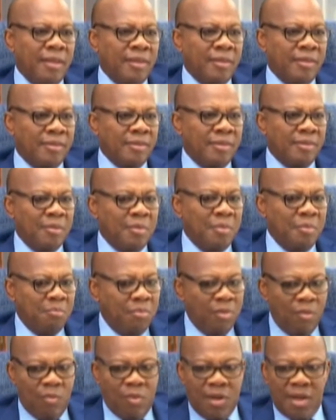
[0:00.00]
Mm.
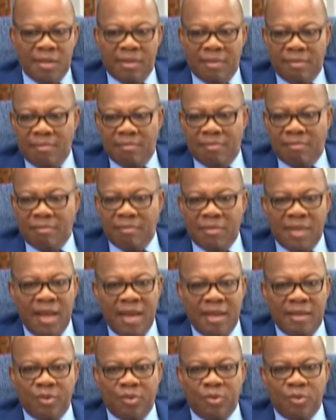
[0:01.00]
But when
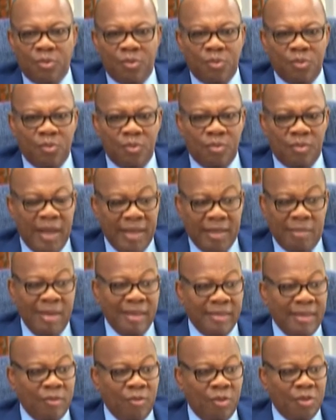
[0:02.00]
times, like in my
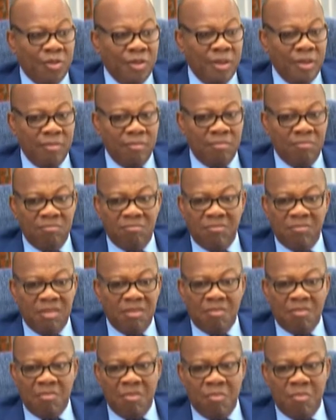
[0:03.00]
town, manager,
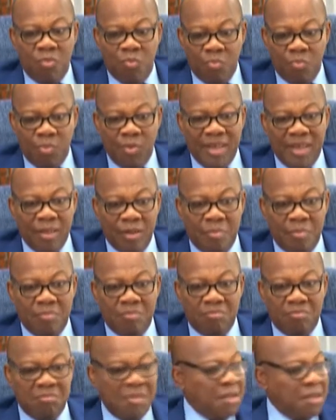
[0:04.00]
people get
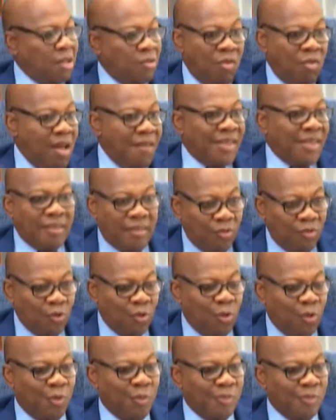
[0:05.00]
up, they don't have anything to
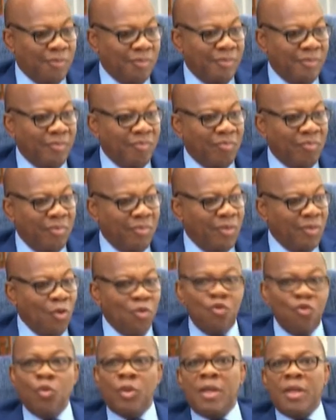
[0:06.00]
do.
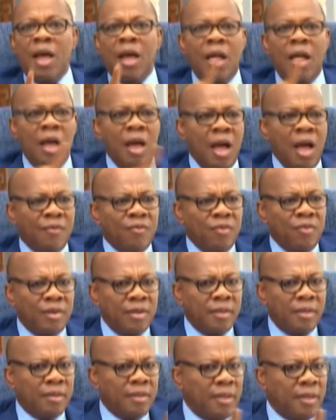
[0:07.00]
So yeah, have you
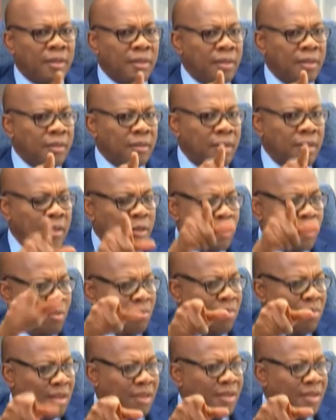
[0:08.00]
heard that there's
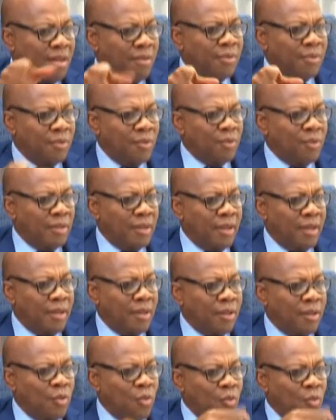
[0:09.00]
somebody down the road there
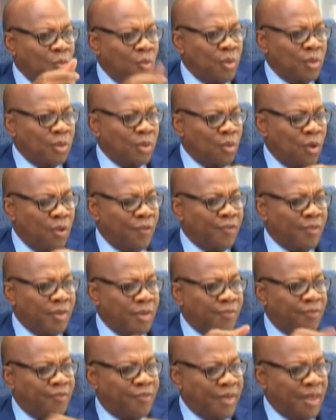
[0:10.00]
who is
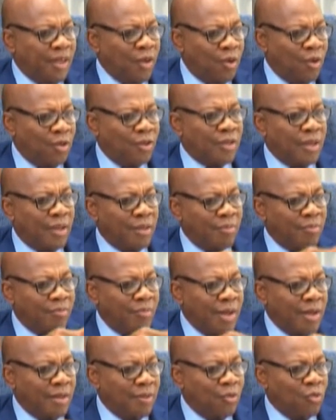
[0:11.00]
offering free lunch and,
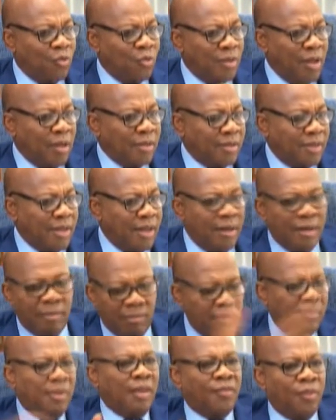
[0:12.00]
and 2,000 naira
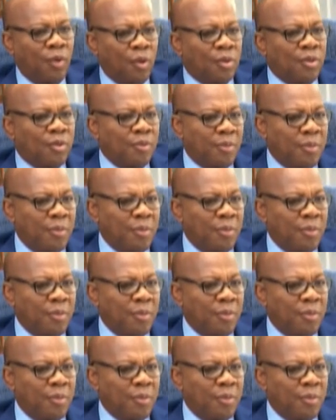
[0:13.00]
flock?